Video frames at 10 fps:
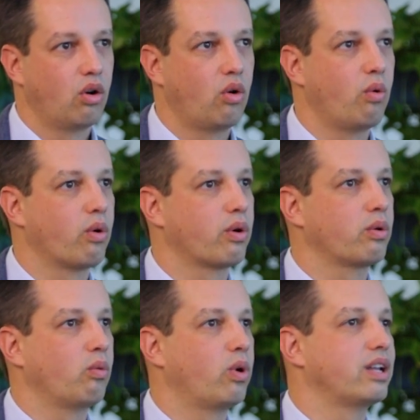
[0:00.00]

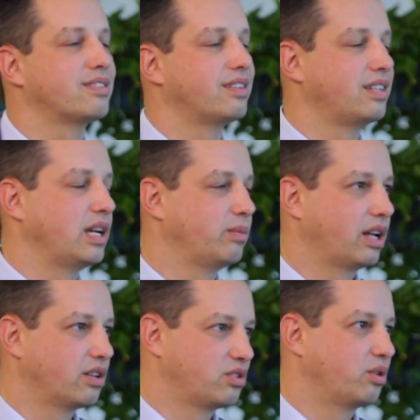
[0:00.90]
what is the team
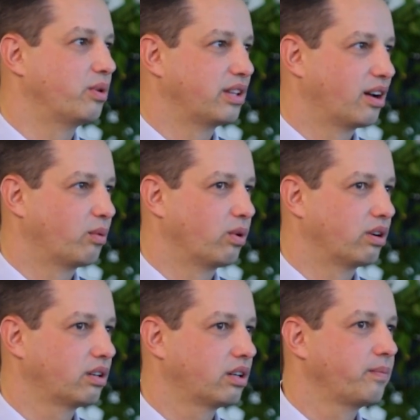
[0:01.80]
that is doing that
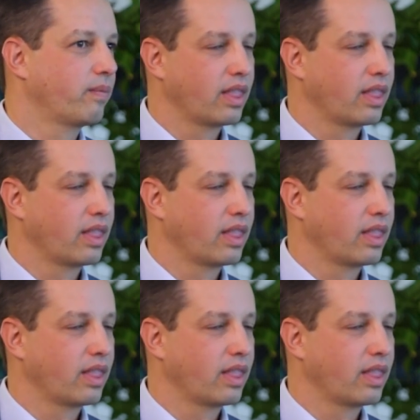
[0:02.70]
work?